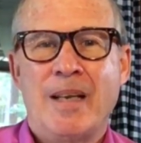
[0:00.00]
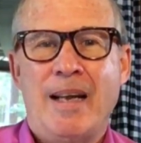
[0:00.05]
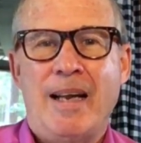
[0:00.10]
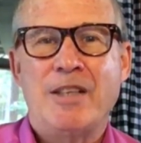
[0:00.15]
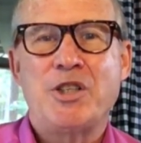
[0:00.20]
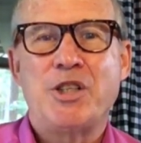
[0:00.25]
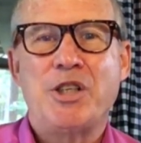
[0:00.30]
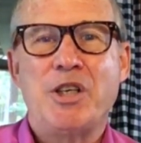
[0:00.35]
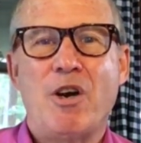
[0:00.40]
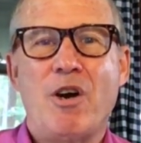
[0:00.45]

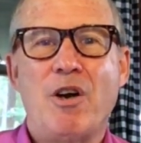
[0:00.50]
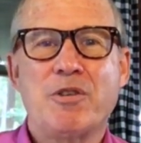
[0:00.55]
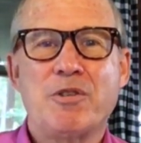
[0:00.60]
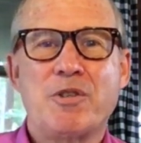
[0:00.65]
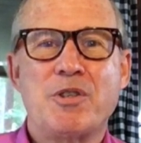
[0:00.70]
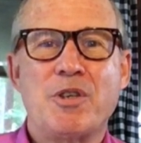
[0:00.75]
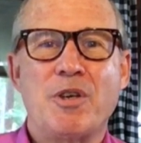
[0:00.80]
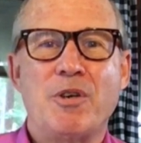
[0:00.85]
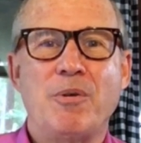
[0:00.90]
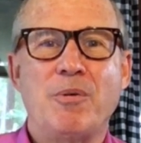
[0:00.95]
And she
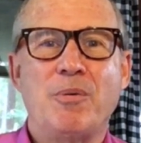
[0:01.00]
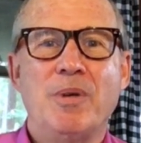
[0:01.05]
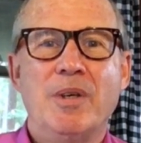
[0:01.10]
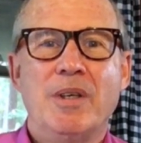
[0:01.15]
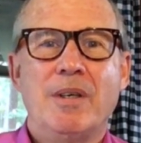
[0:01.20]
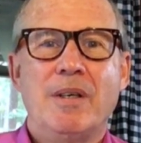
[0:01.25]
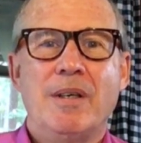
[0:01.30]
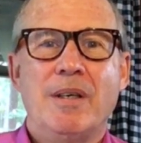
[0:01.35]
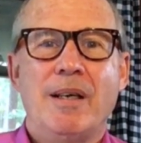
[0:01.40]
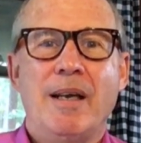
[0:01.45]
also
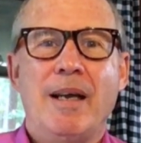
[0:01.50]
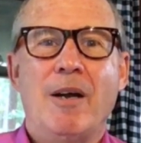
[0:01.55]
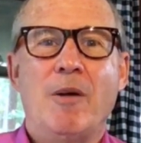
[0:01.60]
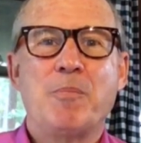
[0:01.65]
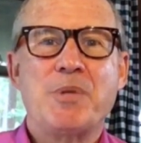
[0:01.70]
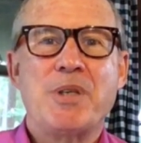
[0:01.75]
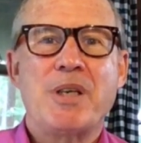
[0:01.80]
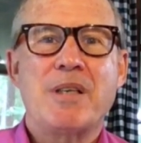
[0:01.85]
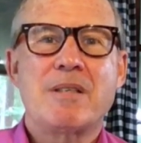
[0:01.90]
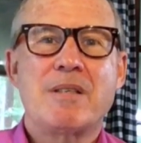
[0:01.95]

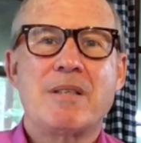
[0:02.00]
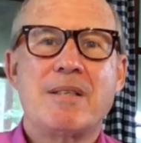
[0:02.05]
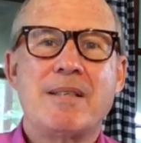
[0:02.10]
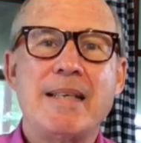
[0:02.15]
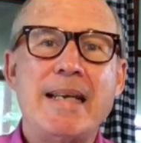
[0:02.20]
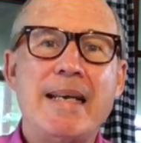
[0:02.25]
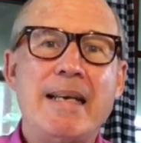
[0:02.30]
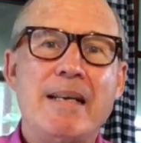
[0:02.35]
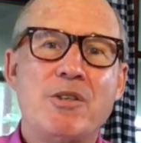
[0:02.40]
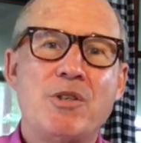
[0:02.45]
helps us
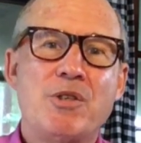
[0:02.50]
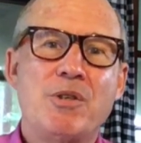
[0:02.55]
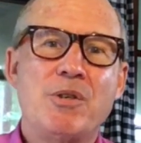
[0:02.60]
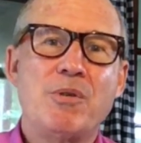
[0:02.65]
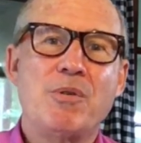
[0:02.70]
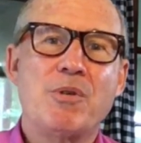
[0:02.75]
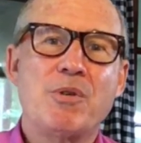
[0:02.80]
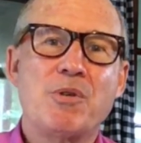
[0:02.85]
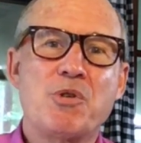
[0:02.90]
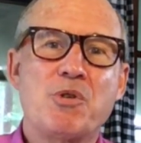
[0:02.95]
see
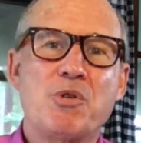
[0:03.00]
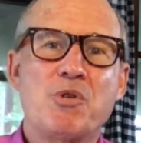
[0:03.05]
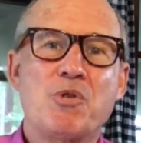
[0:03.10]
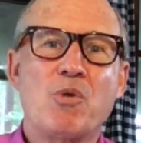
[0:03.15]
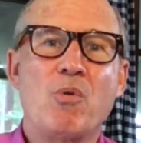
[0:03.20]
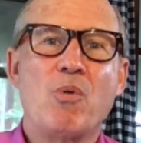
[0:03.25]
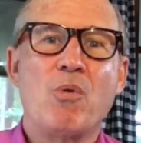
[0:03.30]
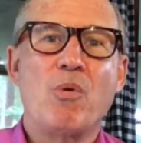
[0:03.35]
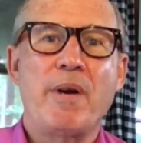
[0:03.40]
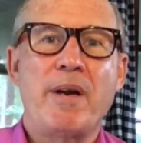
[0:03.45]
into the
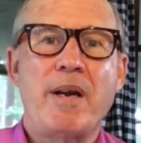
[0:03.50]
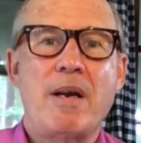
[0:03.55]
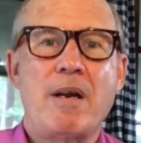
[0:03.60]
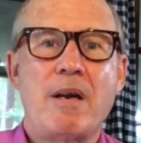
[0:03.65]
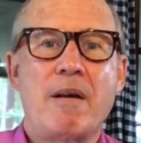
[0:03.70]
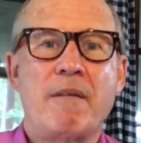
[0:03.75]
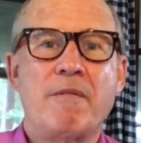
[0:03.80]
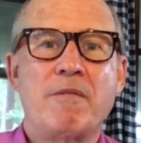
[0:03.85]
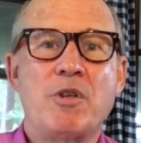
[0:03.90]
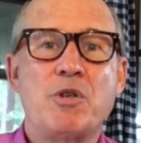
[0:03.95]
story
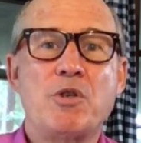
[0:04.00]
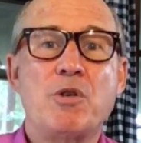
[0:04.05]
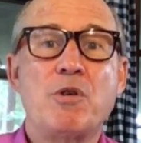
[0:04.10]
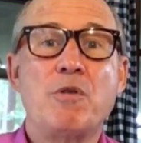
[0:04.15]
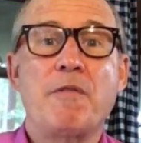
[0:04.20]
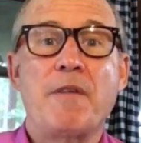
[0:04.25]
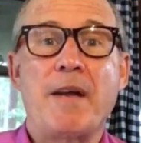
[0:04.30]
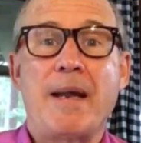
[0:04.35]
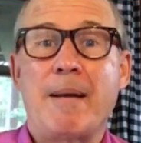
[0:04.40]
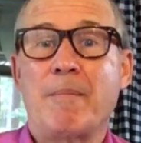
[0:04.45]
of the
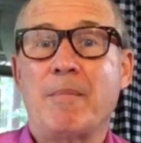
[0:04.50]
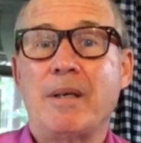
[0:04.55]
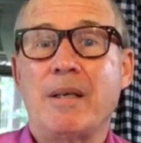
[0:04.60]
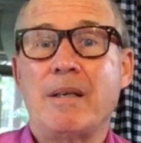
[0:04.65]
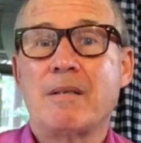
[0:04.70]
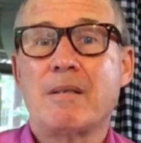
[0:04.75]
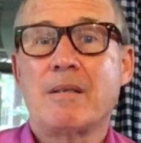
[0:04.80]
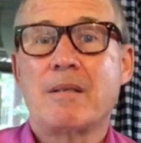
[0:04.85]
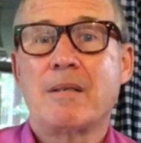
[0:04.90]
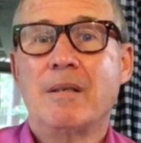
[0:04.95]
two
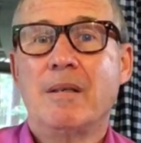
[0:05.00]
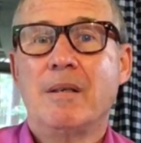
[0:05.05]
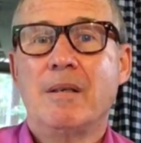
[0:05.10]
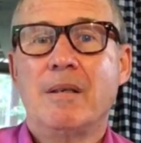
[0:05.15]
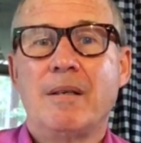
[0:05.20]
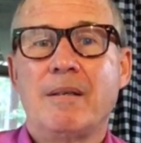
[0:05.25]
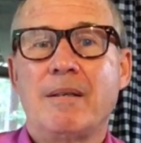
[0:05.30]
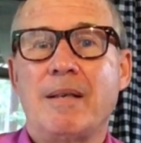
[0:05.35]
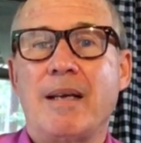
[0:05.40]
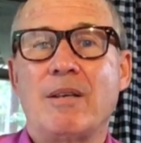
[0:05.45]
families
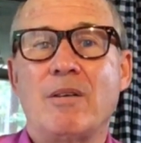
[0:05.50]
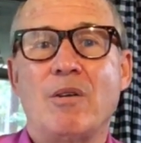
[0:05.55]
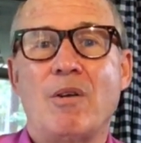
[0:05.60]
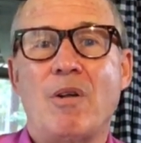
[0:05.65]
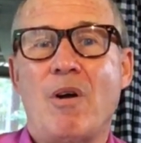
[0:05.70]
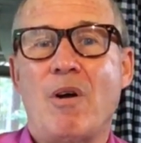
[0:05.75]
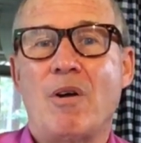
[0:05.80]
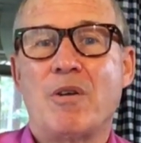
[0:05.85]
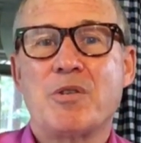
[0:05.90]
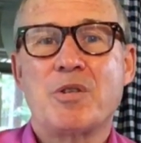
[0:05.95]
that
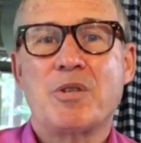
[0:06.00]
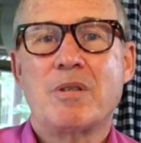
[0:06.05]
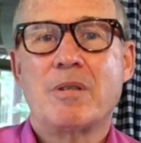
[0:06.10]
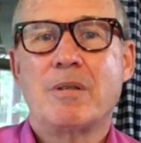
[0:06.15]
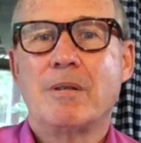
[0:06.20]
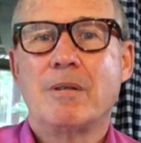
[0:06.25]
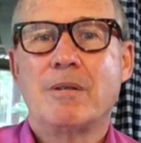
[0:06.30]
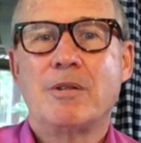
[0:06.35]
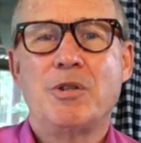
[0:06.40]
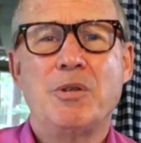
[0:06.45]

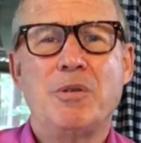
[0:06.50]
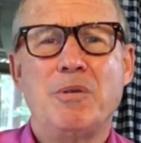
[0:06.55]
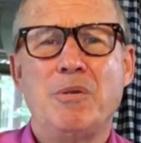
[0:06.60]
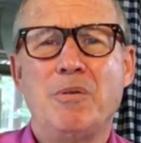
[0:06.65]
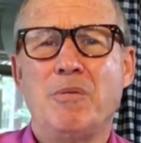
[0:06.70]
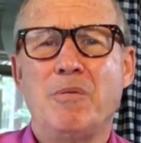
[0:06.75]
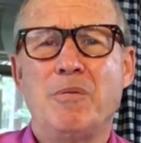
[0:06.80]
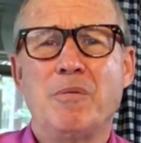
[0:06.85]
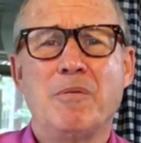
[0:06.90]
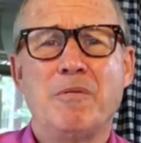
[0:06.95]
lost
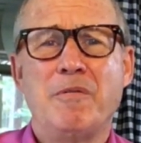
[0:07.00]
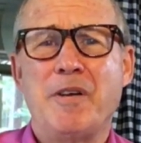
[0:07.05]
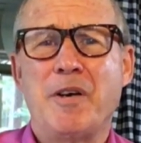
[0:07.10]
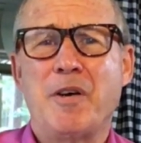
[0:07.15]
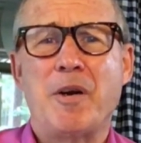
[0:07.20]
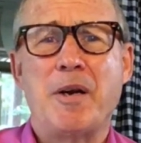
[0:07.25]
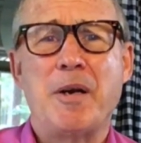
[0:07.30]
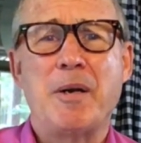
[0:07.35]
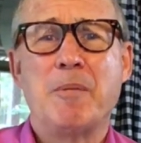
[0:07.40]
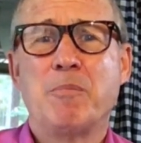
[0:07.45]
two
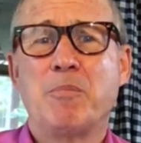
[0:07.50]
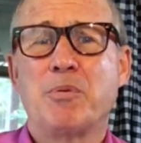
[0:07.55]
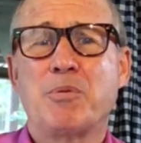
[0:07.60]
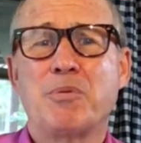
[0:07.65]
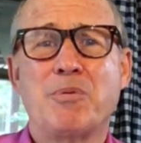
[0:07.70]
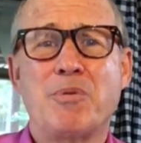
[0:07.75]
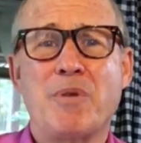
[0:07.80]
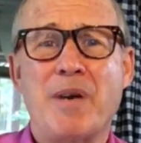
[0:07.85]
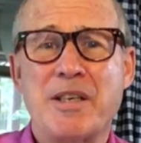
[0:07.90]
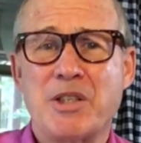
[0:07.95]
very
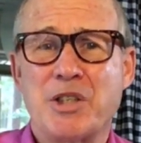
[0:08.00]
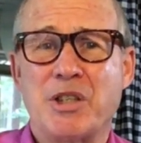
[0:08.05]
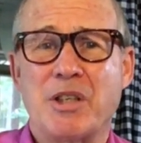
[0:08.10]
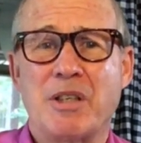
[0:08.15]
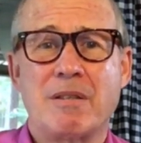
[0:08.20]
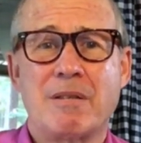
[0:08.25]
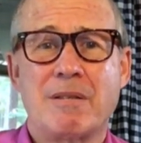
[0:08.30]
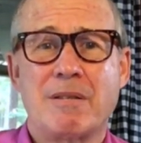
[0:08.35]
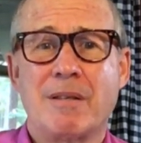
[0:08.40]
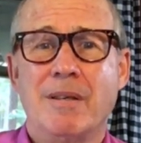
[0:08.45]

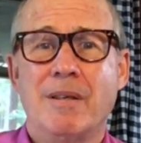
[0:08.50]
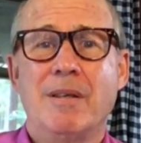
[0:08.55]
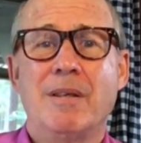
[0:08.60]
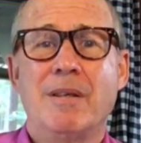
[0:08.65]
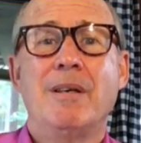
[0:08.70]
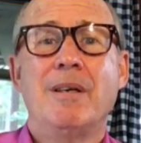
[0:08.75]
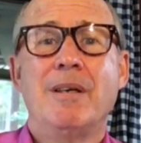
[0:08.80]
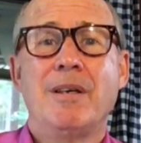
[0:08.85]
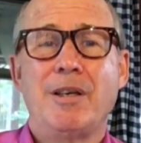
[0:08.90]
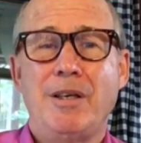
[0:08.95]
precious
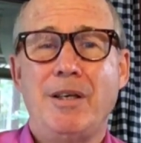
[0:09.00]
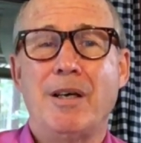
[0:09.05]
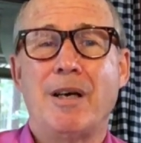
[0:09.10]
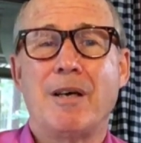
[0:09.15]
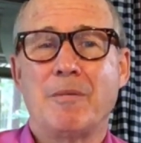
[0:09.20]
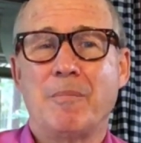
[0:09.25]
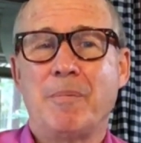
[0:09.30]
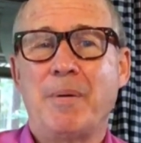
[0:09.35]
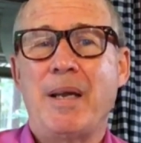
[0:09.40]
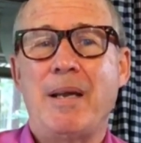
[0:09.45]

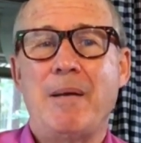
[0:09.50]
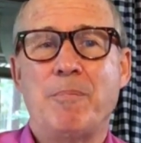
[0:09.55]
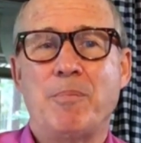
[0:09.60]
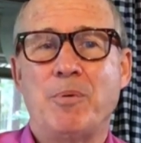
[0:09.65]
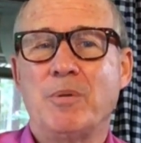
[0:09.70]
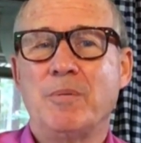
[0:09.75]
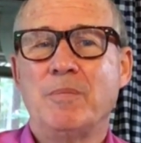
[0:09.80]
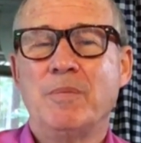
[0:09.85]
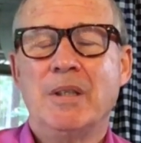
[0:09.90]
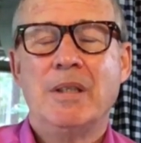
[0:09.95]
young
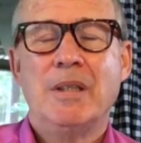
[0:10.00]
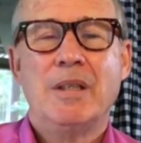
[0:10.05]
people.